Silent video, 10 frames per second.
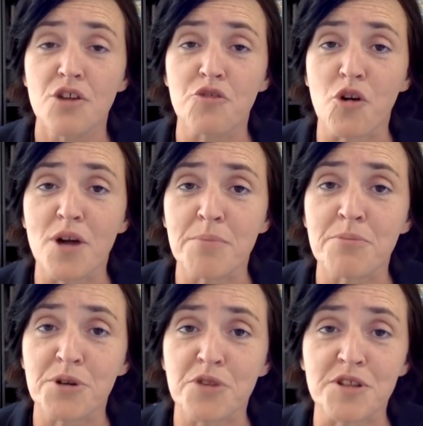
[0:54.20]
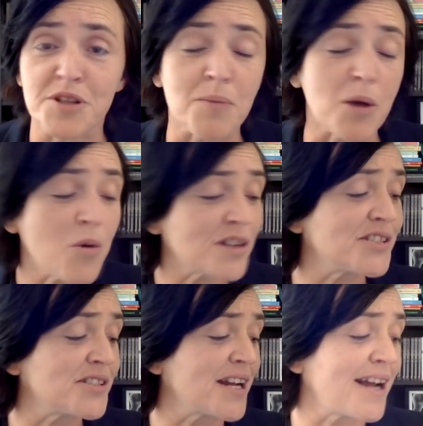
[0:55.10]
for improving them. I
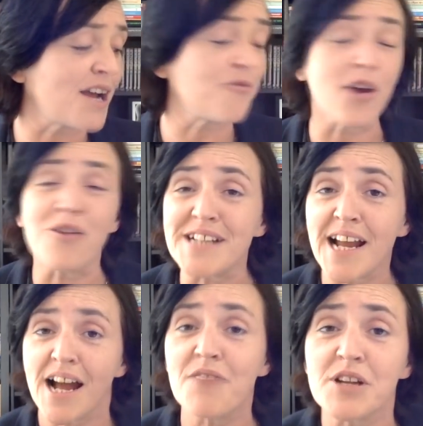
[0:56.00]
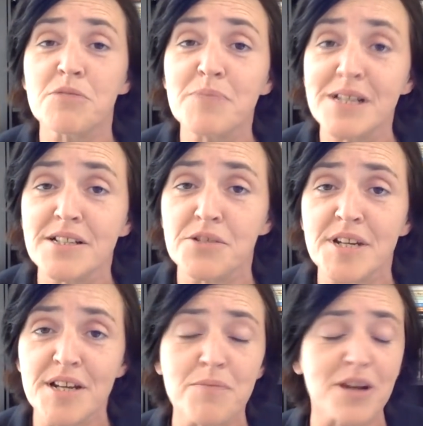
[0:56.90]
want us to have, we already have a completely
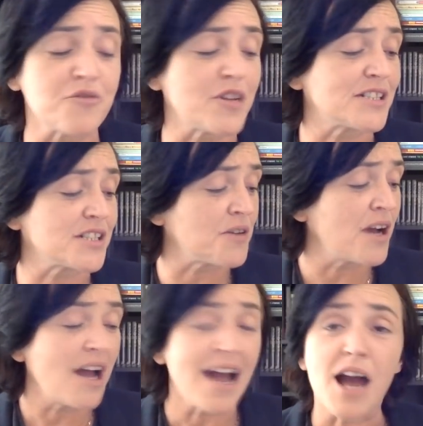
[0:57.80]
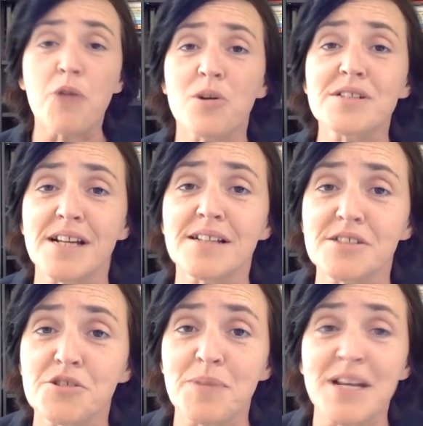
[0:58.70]
unique manifesto. I want
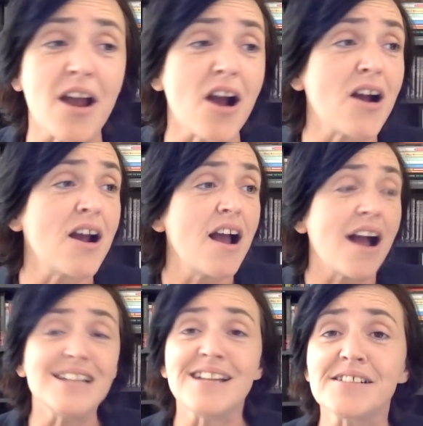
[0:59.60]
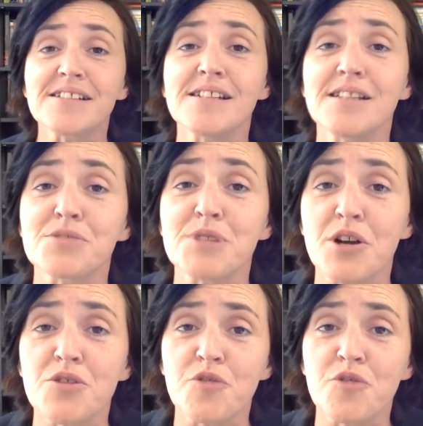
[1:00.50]
that to be our identity as we go